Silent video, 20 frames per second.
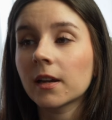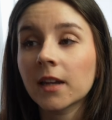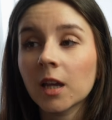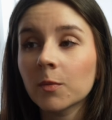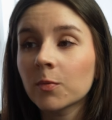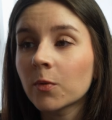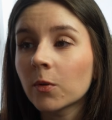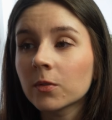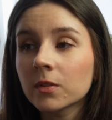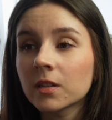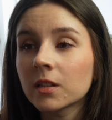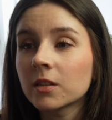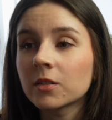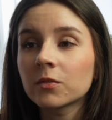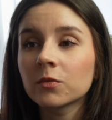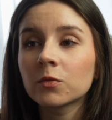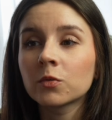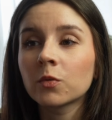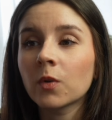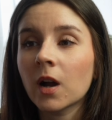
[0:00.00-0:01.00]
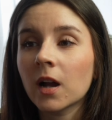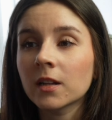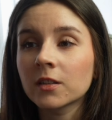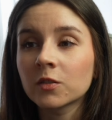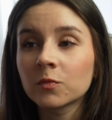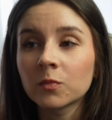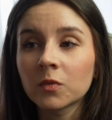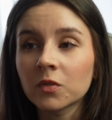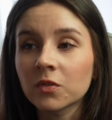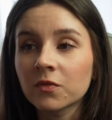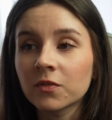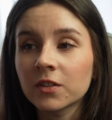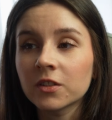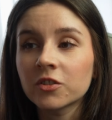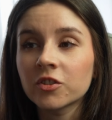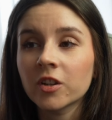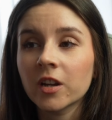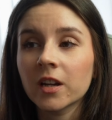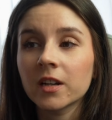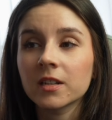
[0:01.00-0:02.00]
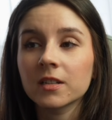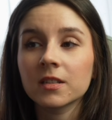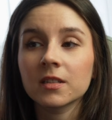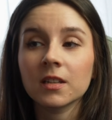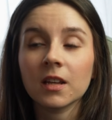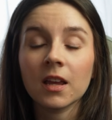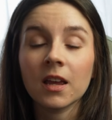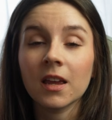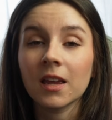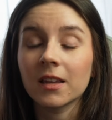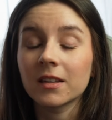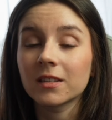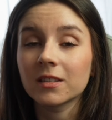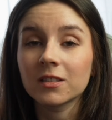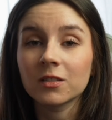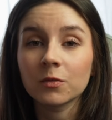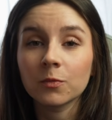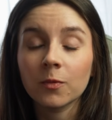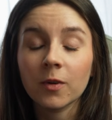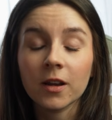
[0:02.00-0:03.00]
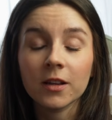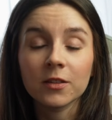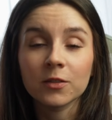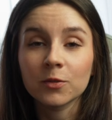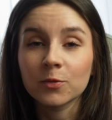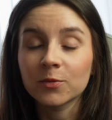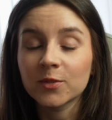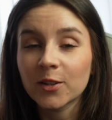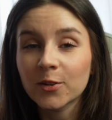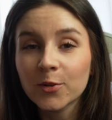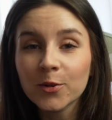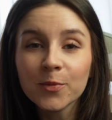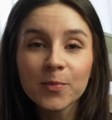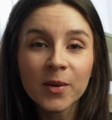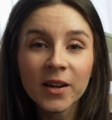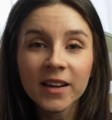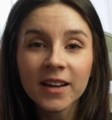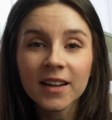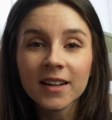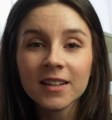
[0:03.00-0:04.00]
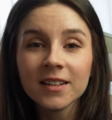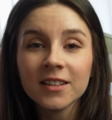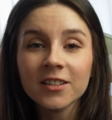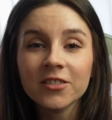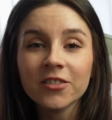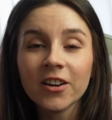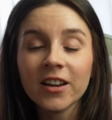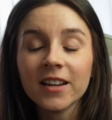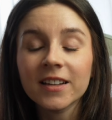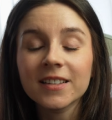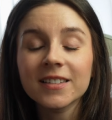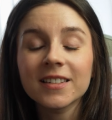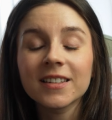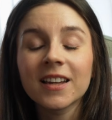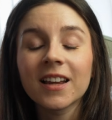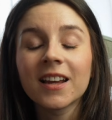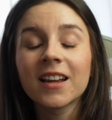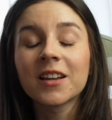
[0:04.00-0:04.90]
I kept wanting to add more features and went to the loop again near end,